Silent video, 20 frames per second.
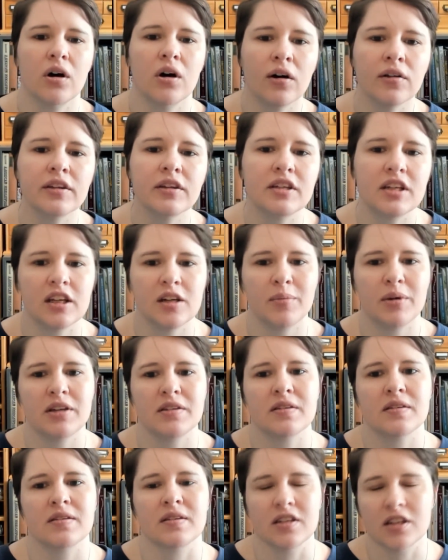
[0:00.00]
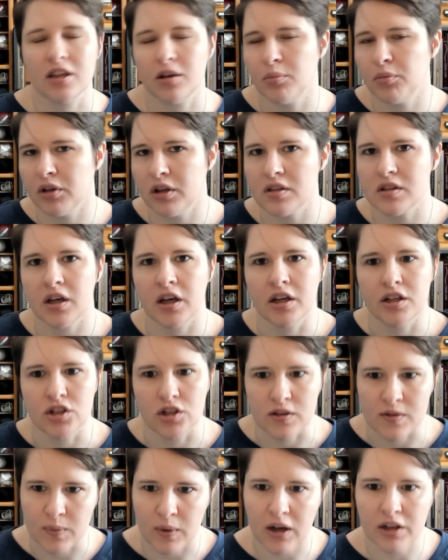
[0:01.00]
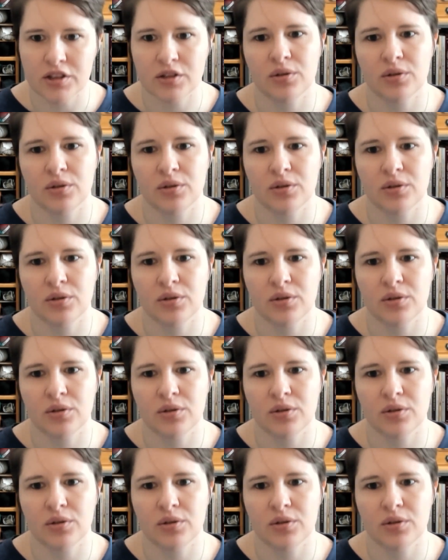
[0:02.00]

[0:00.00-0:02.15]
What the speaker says: all the databases and templates I just walked